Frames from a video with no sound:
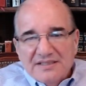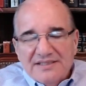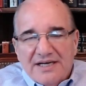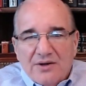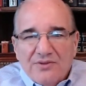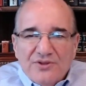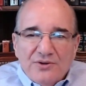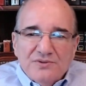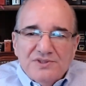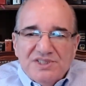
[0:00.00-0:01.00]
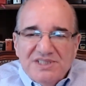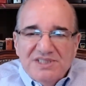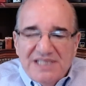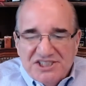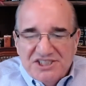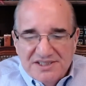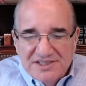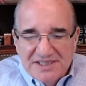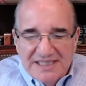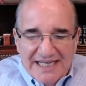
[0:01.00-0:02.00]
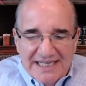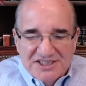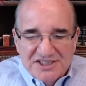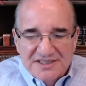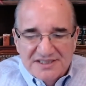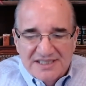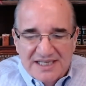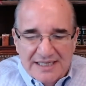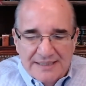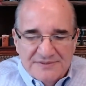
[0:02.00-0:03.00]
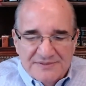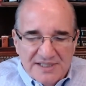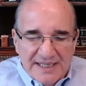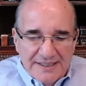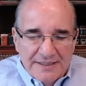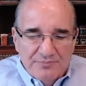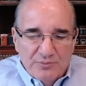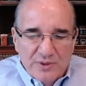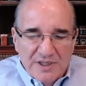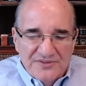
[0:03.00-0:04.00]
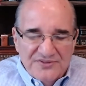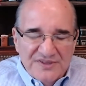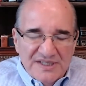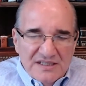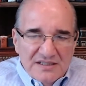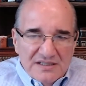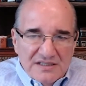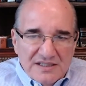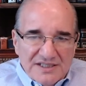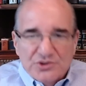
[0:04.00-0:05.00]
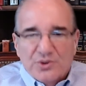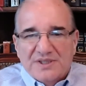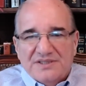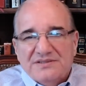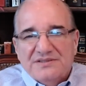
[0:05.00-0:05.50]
Now, those nations in ancient times line up with Jordan,